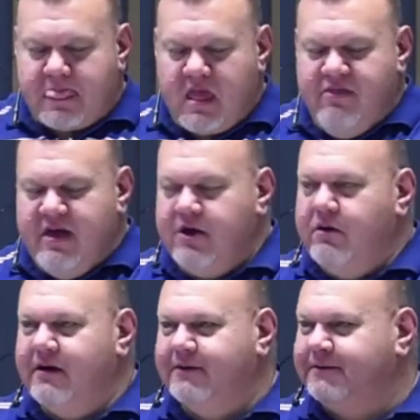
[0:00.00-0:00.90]
Then
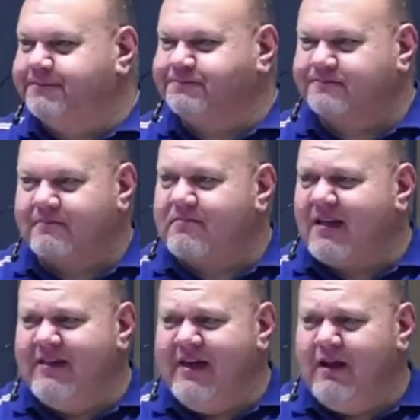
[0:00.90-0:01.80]
uh,
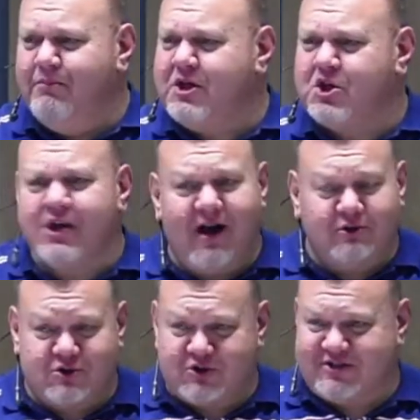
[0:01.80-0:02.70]
there'll be
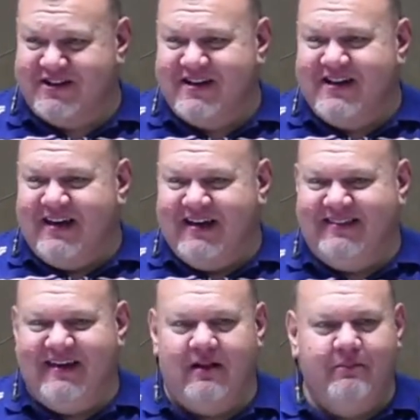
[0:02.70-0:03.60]
shouts
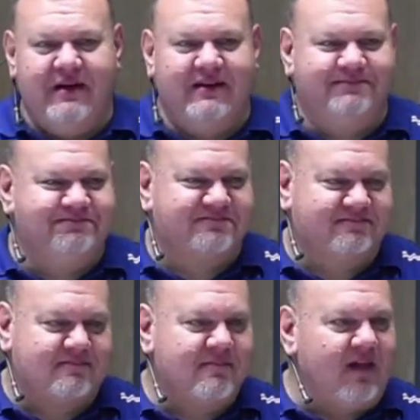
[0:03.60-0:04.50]
and there'll be,
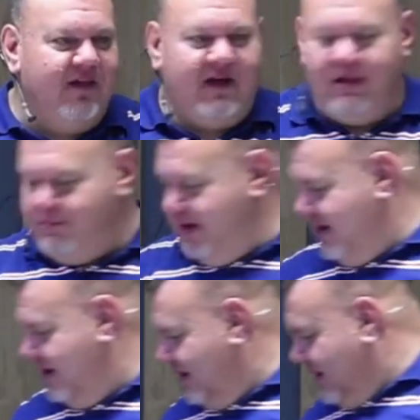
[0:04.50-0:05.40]
there'll
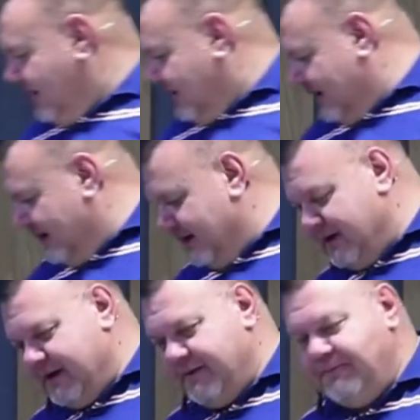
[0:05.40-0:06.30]
be
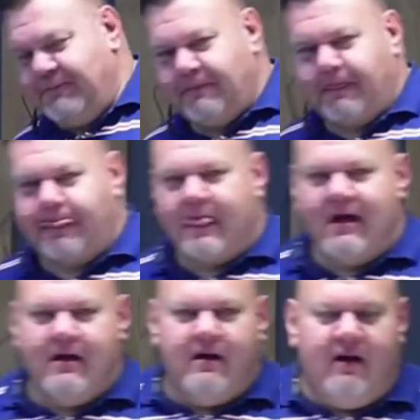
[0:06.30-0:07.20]
uh, um,
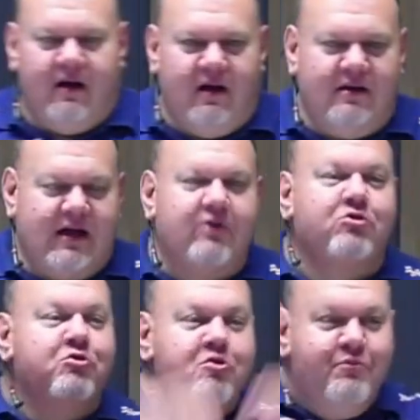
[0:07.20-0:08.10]
uh,
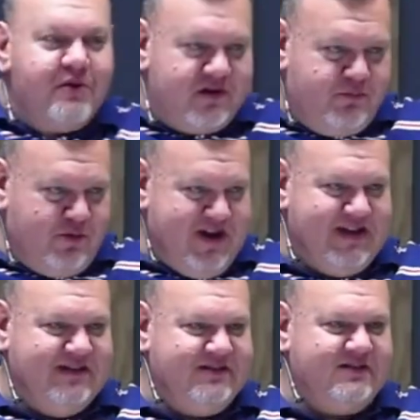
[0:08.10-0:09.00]
exuberant
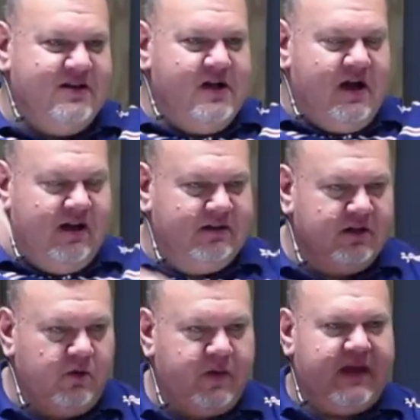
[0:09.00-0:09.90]
praise
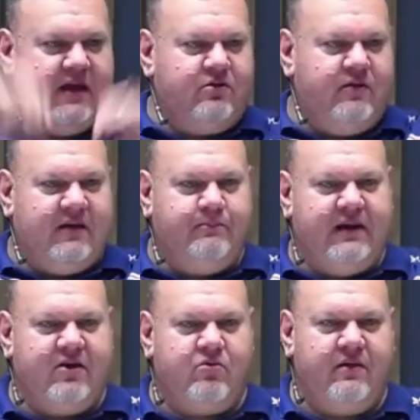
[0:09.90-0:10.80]
until we get to that
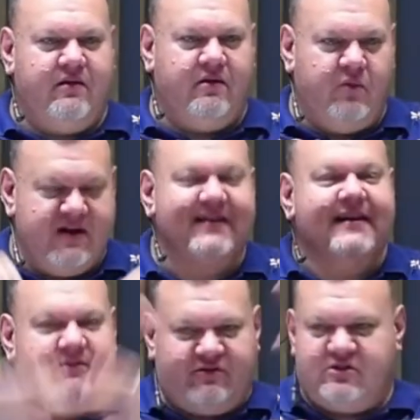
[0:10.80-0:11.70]
place where, the, where it
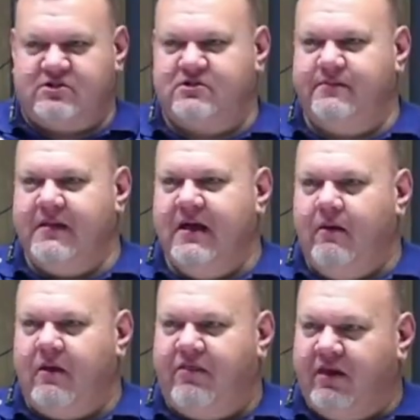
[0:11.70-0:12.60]
lifts,
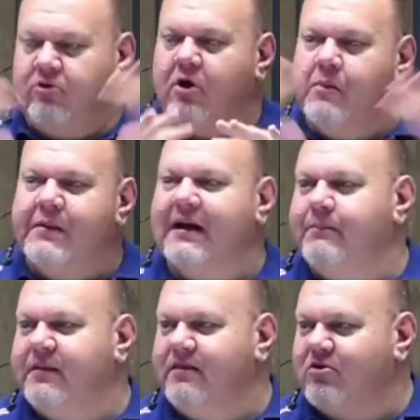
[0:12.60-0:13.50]
where things open
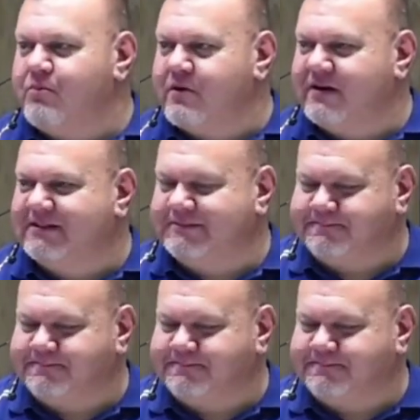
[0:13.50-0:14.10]
up in the Spirit.